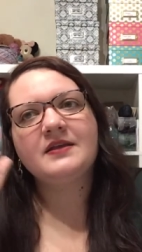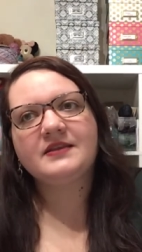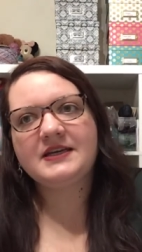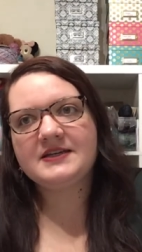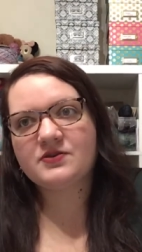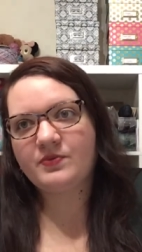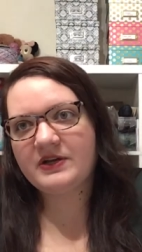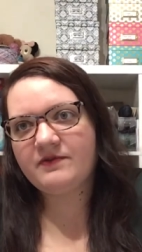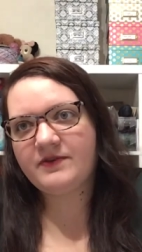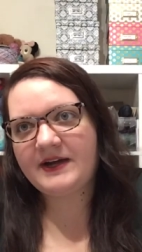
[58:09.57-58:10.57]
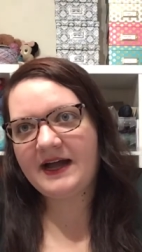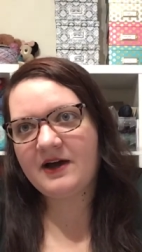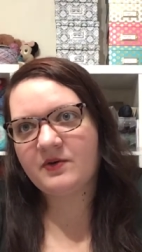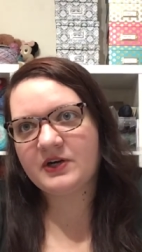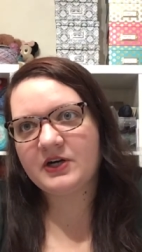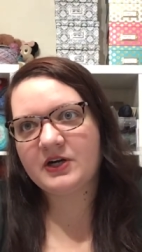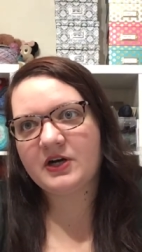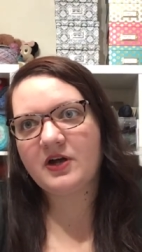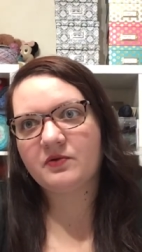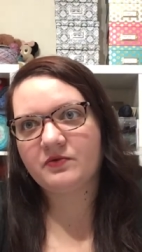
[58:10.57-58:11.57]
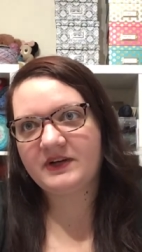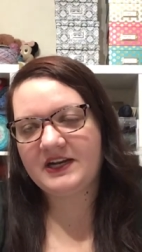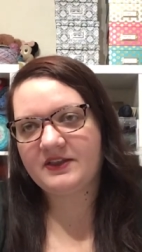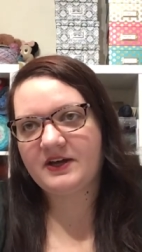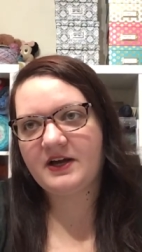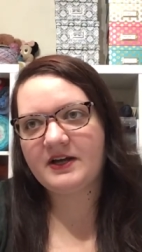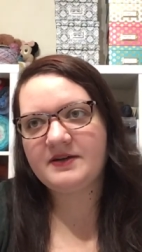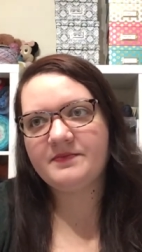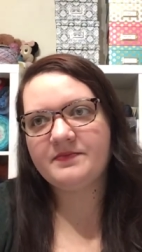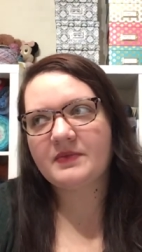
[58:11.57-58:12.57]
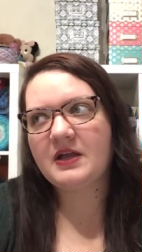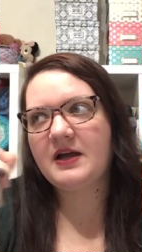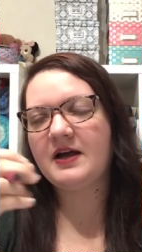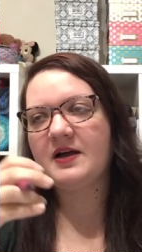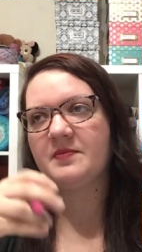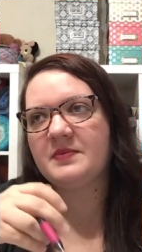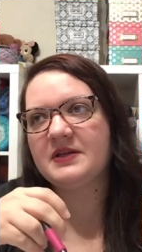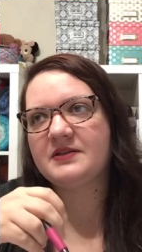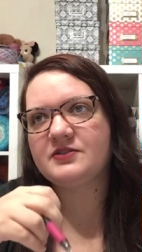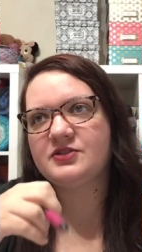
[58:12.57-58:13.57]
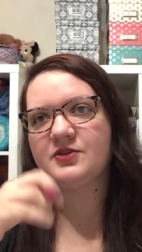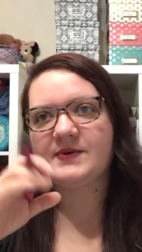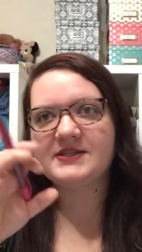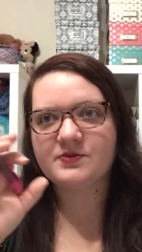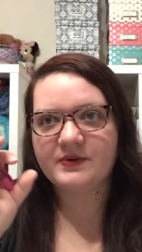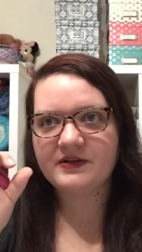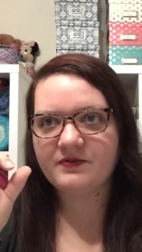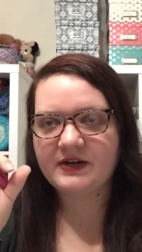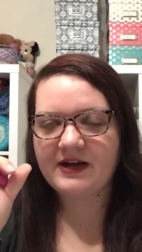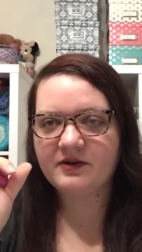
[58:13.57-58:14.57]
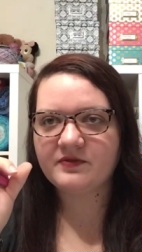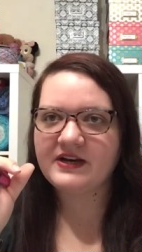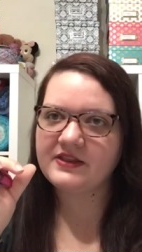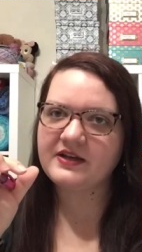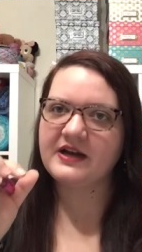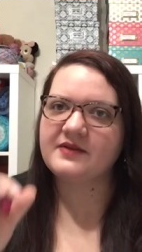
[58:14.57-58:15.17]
the 24-hour readathon, um, Dewey's 24-hour readathon.